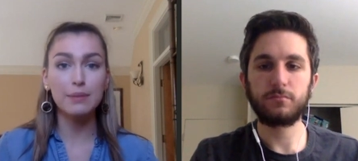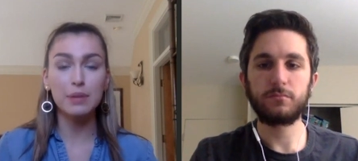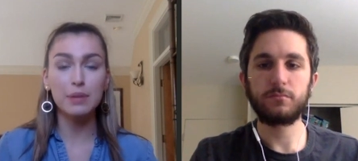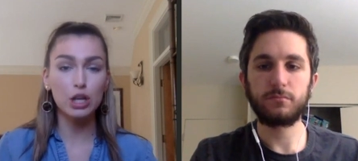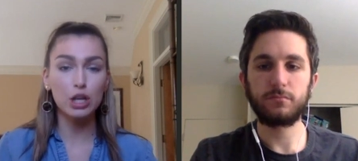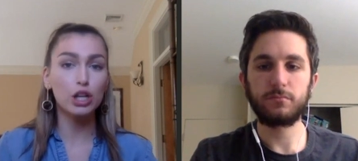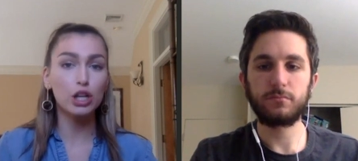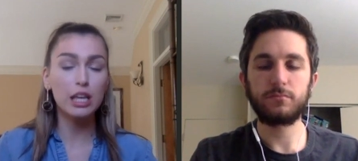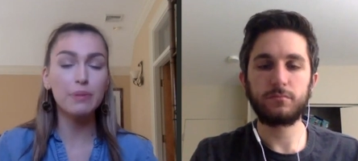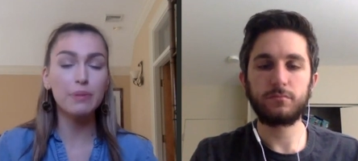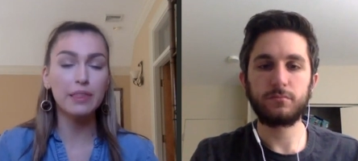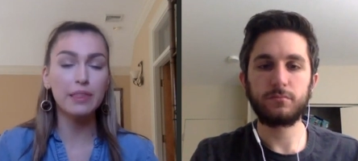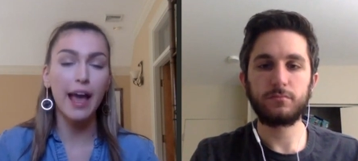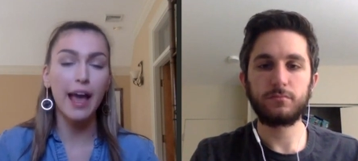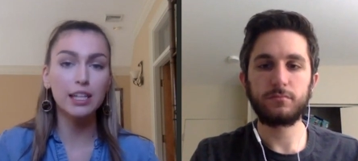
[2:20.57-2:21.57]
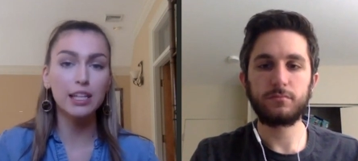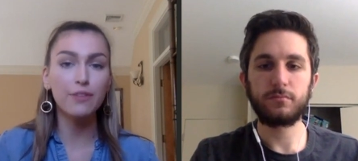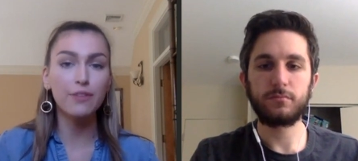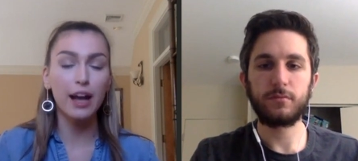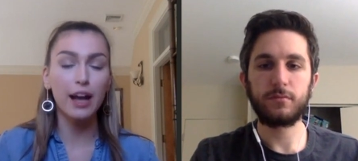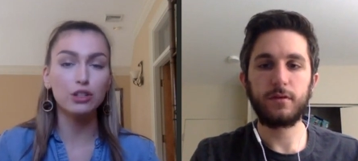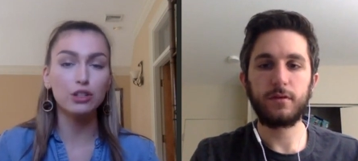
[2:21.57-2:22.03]
Speaker 1: him. Could he be the X
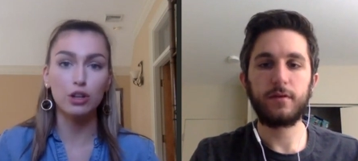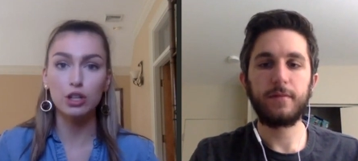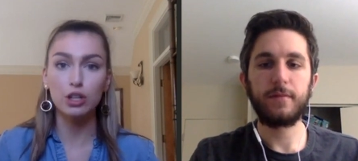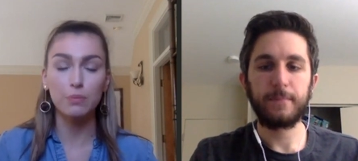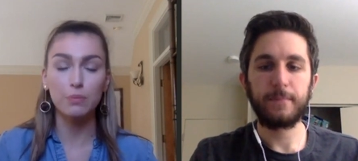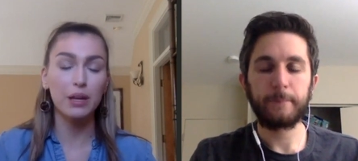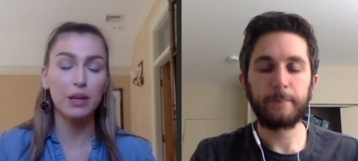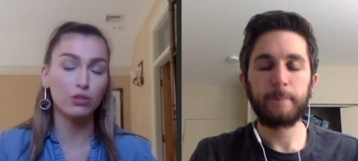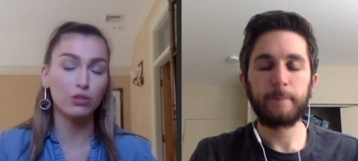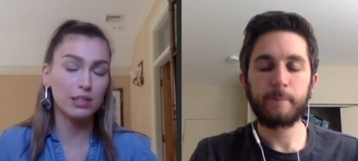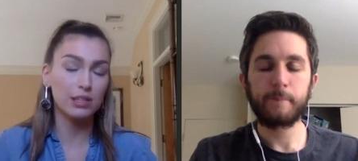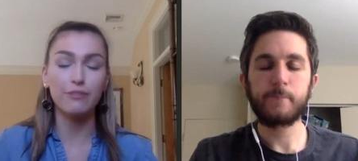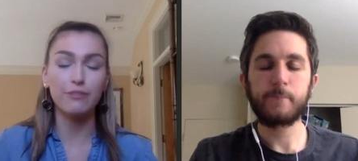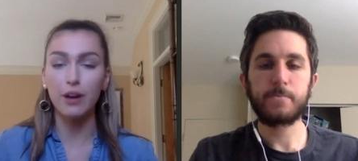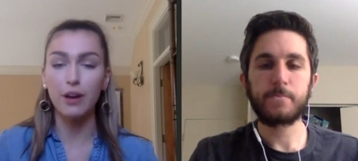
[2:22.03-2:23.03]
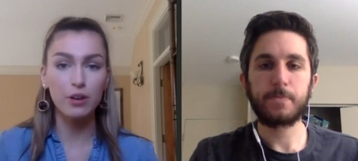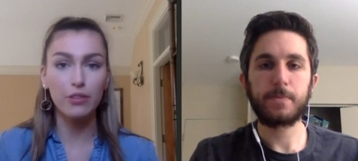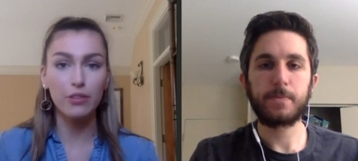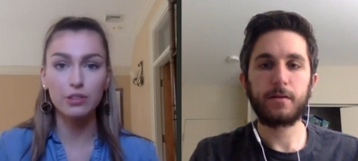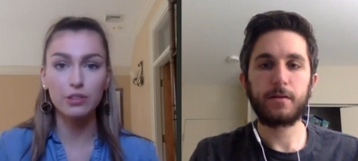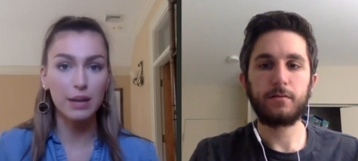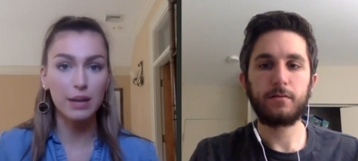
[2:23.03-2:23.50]
factor? Could the Patriots have found
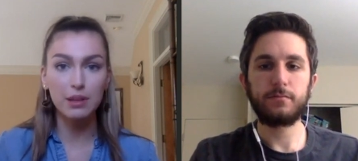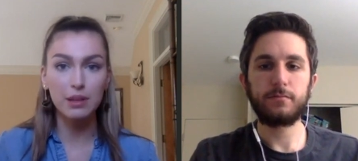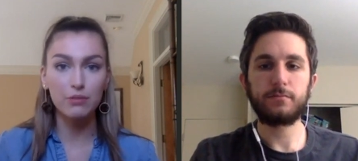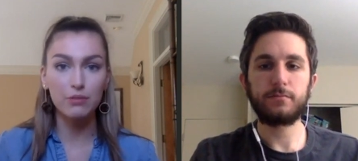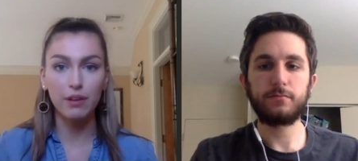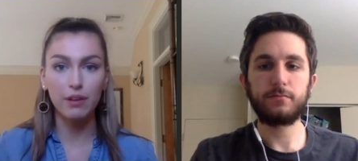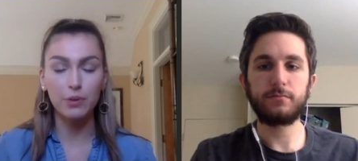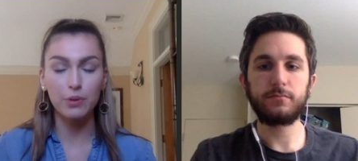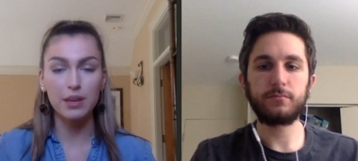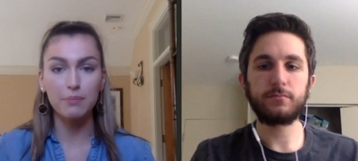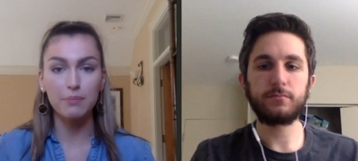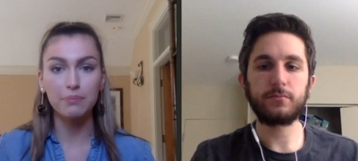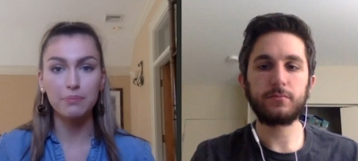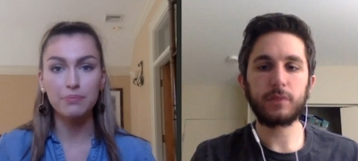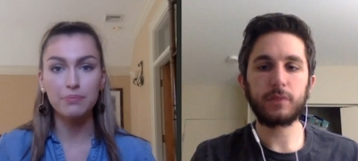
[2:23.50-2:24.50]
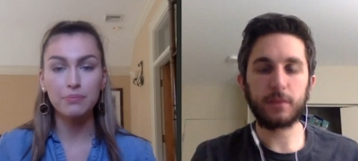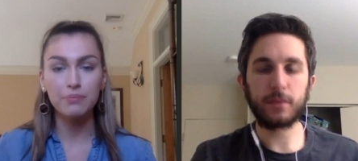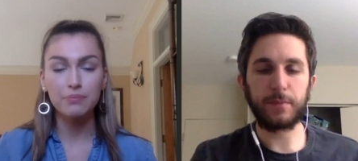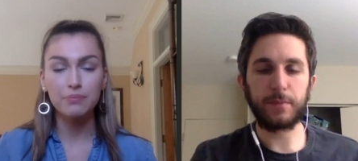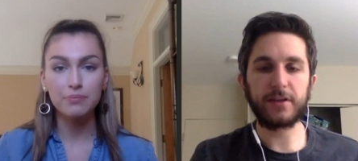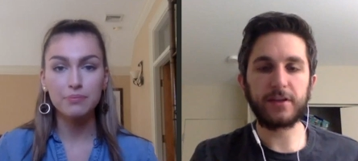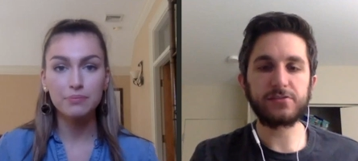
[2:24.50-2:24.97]
another diamond in the rough with him?
Speaker 2: The
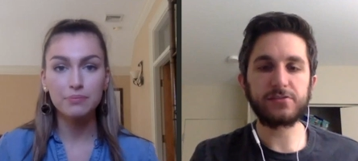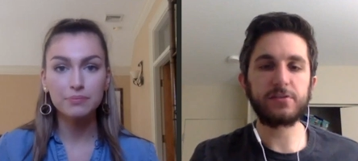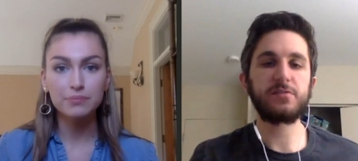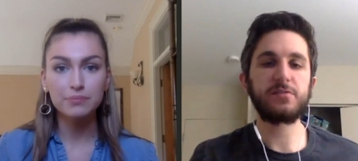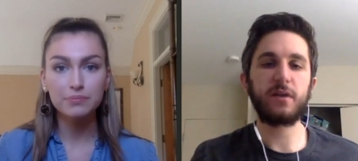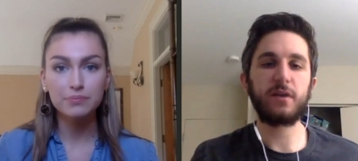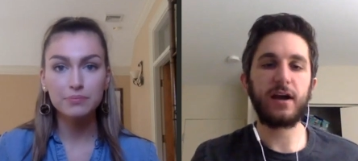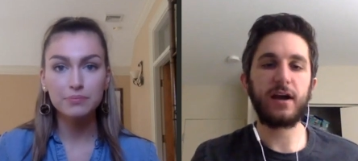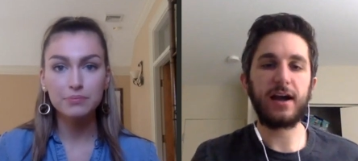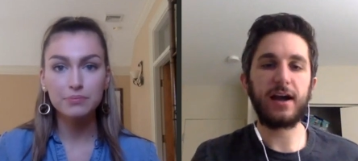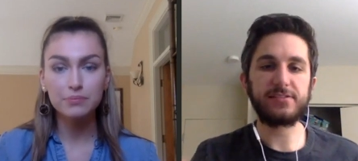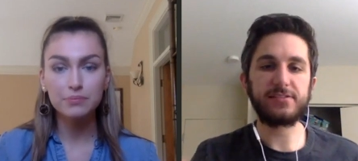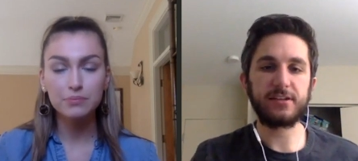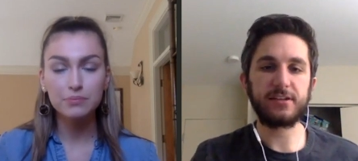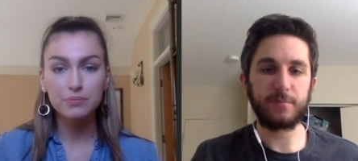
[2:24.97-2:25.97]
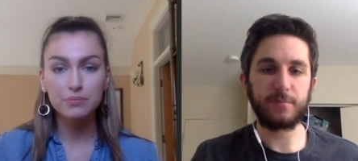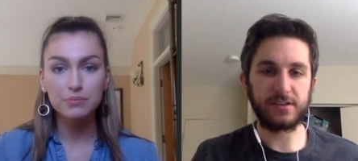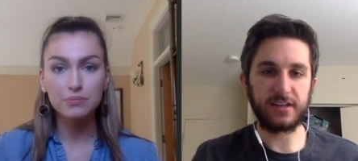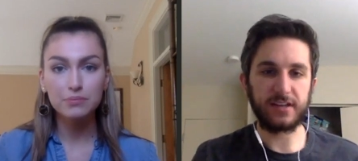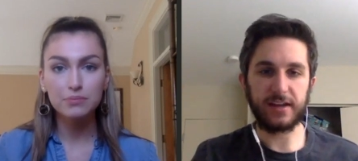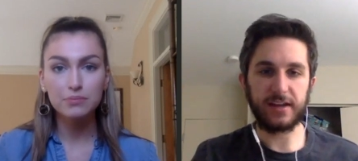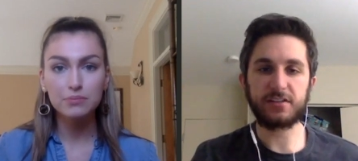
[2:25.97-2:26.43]
biggest reason why I see him
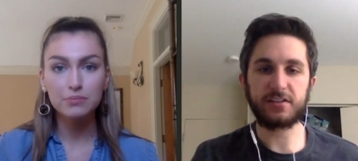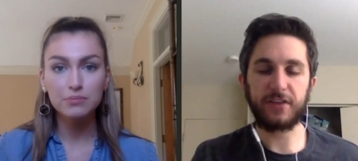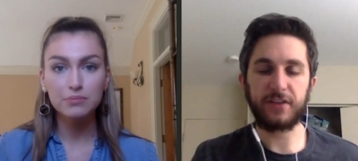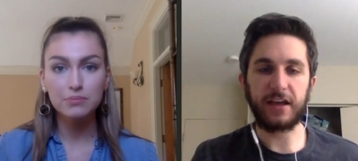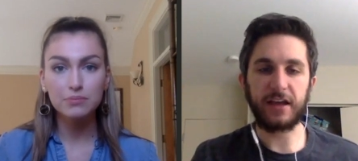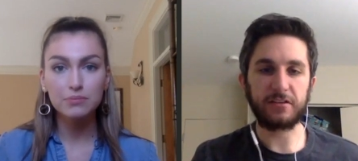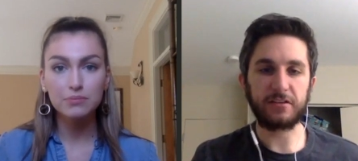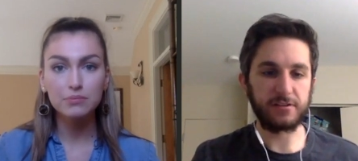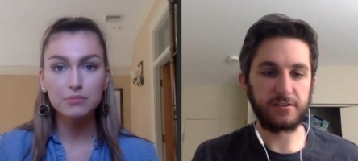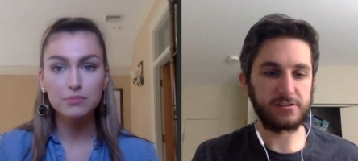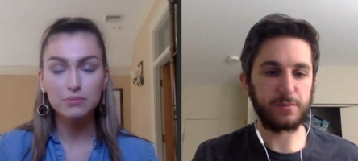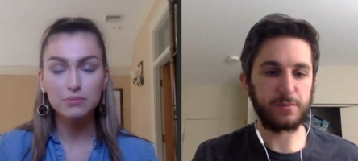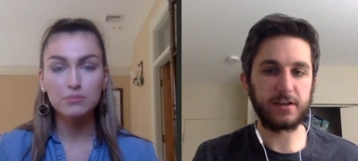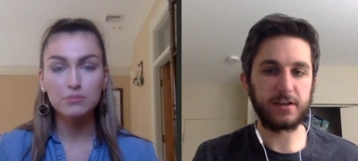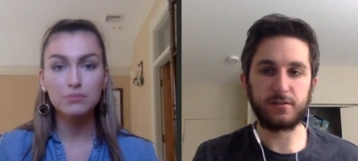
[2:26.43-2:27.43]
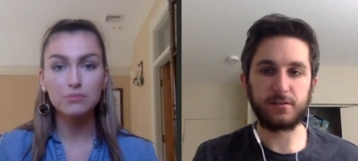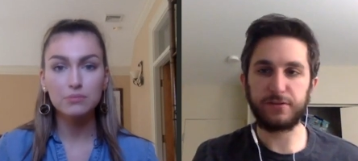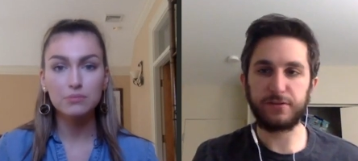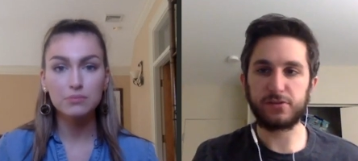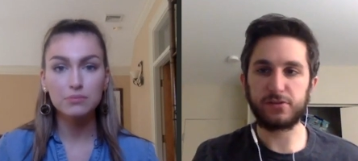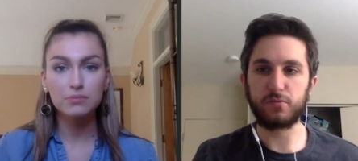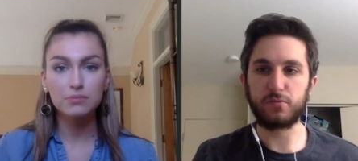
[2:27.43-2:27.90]
as an X factor is because of
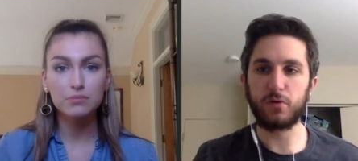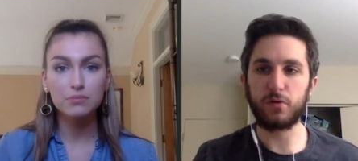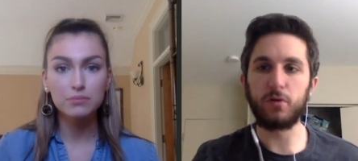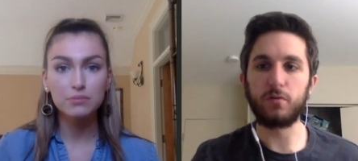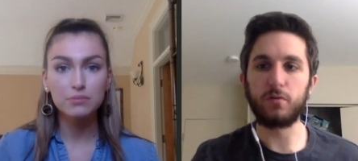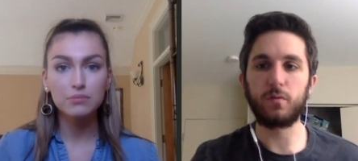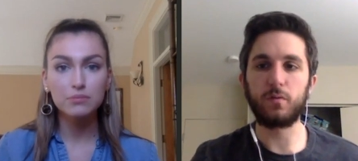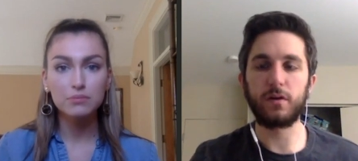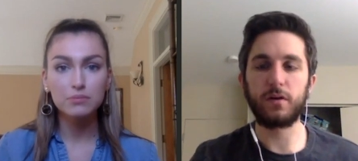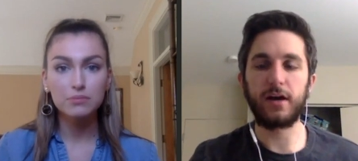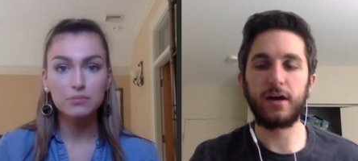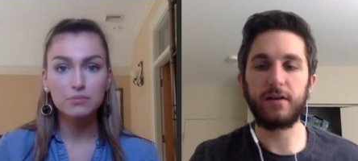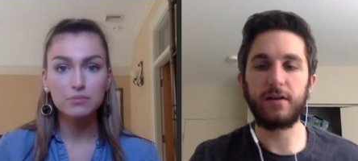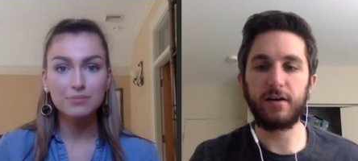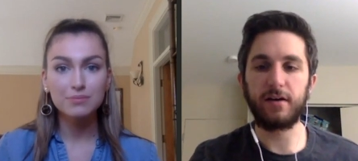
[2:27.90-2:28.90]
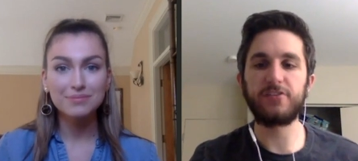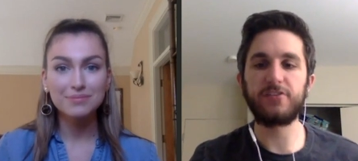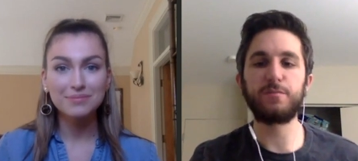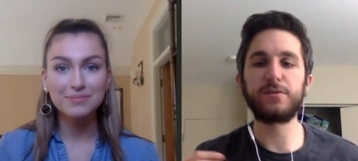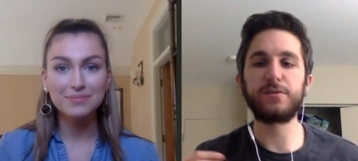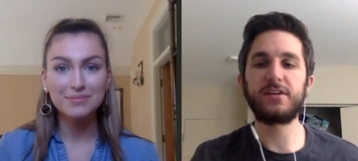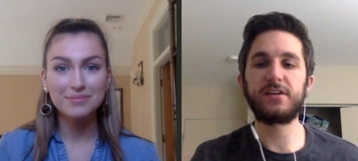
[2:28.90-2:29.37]
his role. We're not
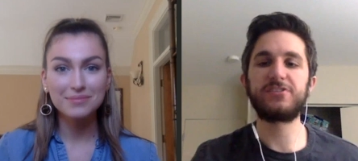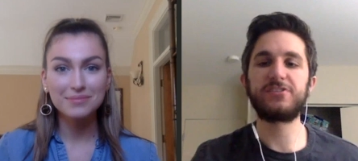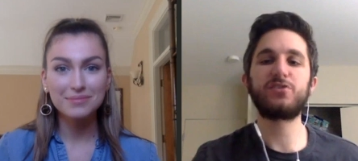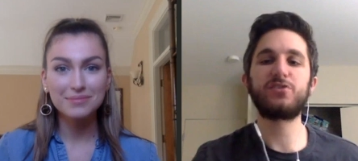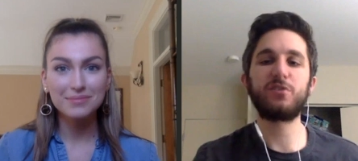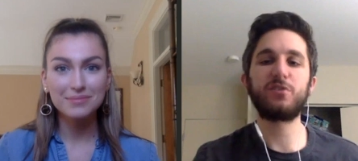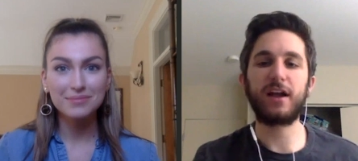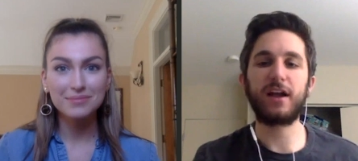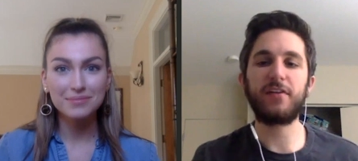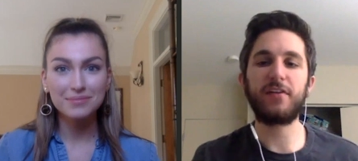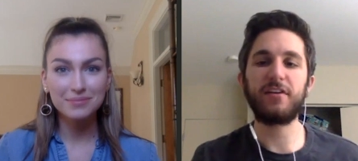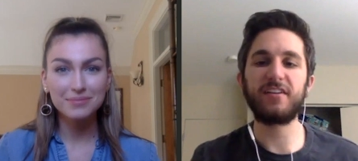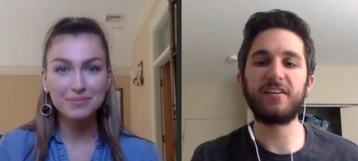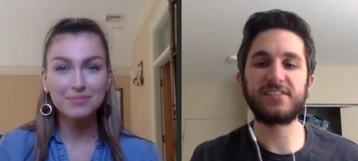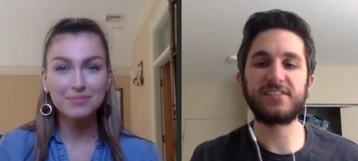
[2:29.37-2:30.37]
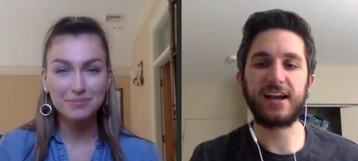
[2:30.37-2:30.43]
100% sure how they're